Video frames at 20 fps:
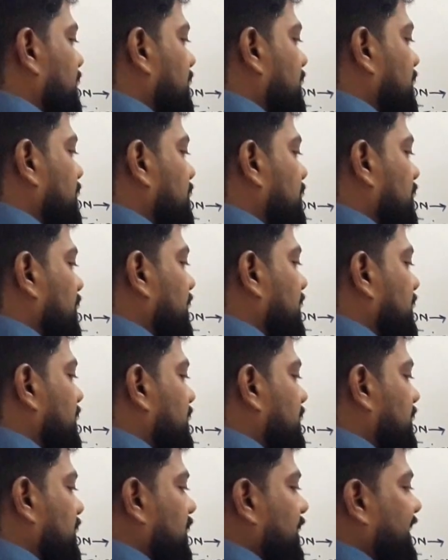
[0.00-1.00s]
so
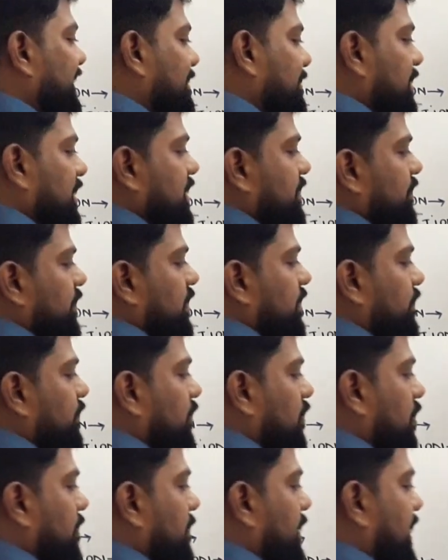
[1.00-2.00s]
the image will
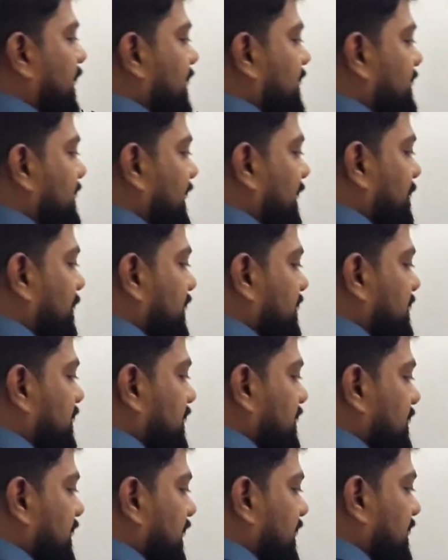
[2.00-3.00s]
form at the same
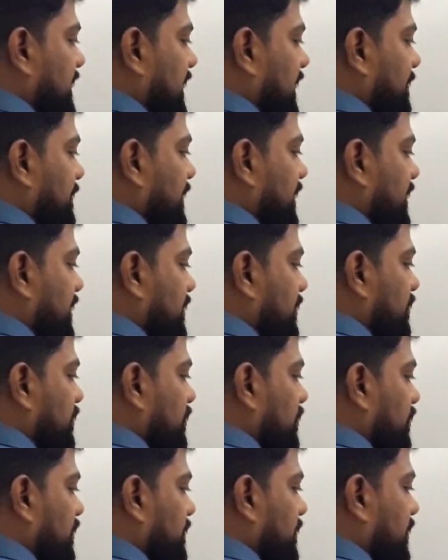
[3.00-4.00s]
distance as I make you to
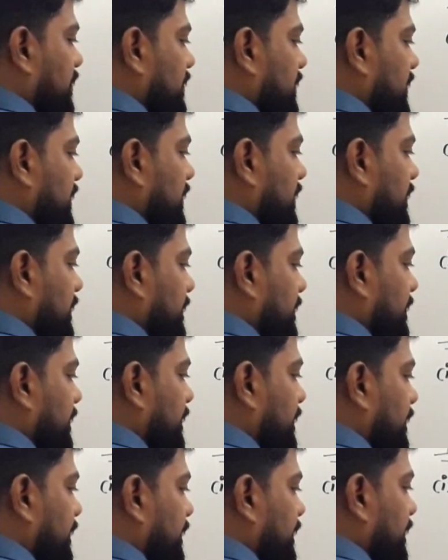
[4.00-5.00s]
know about here.
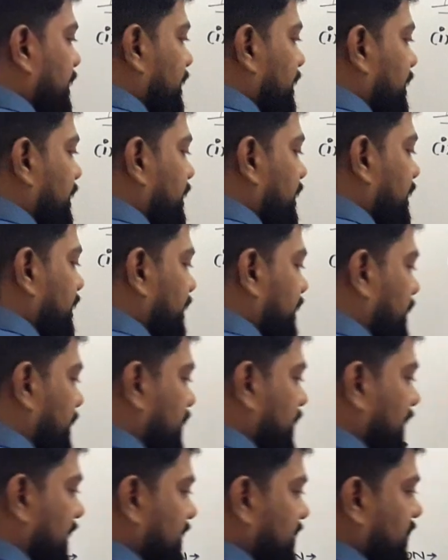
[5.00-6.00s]

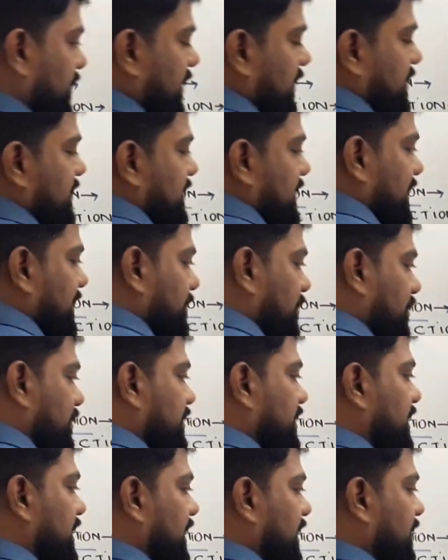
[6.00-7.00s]
So as you can see
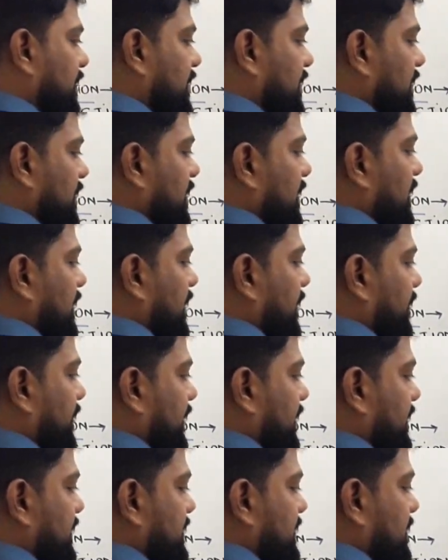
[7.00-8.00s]
about it, that if
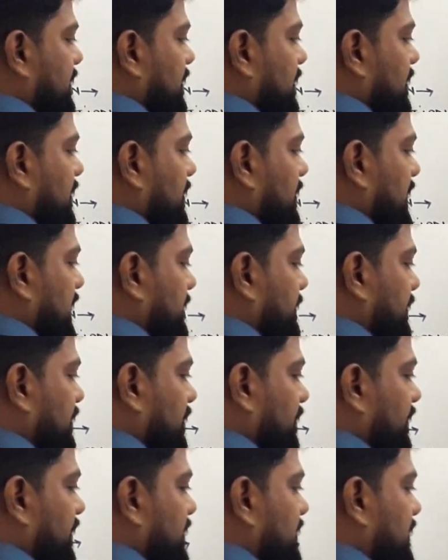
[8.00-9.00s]
it is this much
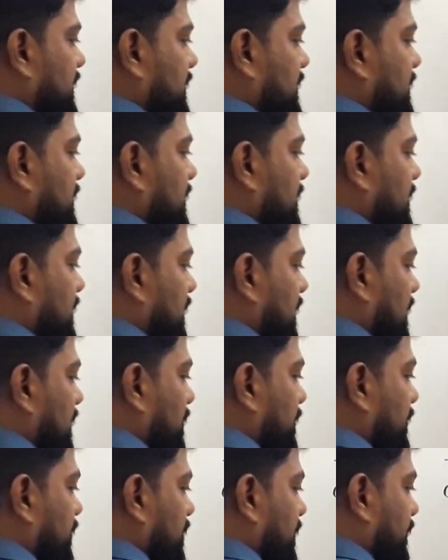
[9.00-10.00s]
of distance, it
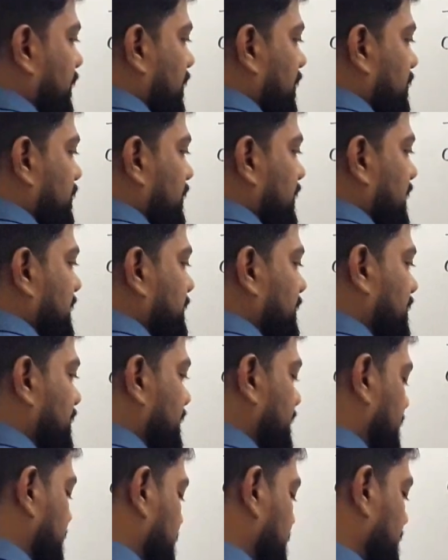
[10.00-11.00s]
will be of also this much
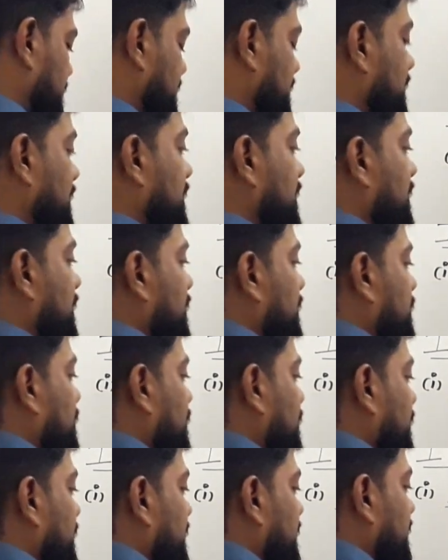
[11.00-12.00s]
of distance.
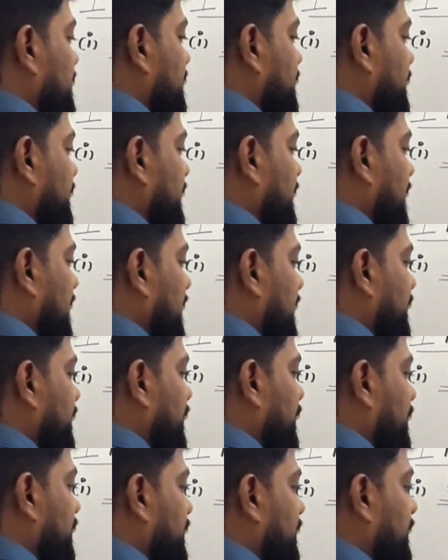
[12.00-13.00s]
So here we will have
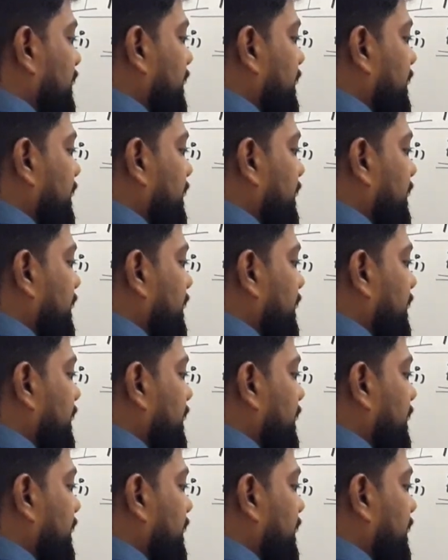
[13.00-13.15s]
what?